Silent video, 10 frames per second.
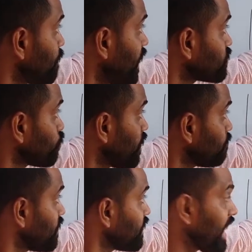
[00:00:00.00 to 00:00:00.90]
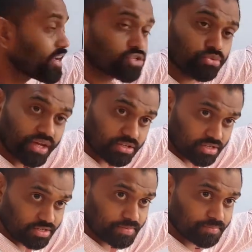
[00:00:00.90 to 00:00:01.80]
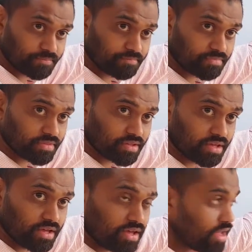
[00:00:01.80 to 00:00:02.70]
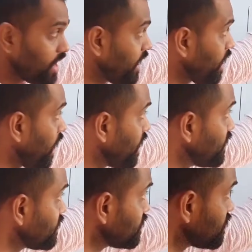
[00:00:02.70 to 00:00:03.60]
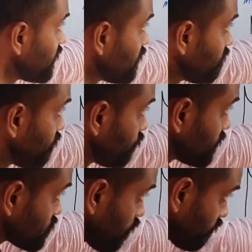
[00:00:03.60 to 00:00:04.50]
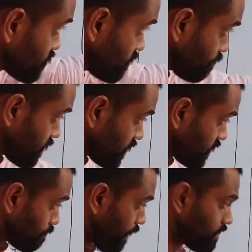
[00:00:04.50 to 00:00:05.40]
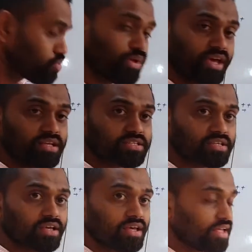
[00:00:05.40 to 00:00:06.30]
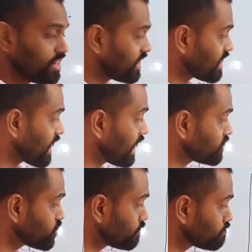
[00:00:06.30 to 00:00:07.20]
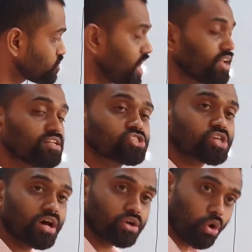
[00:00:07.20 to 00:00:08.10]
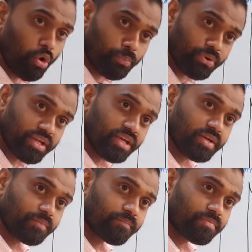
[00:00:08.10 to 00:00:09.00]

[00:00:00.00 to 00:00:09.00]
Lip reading: pathway being activated. And under the influence of sympathetic pathways, the calcium channels are opening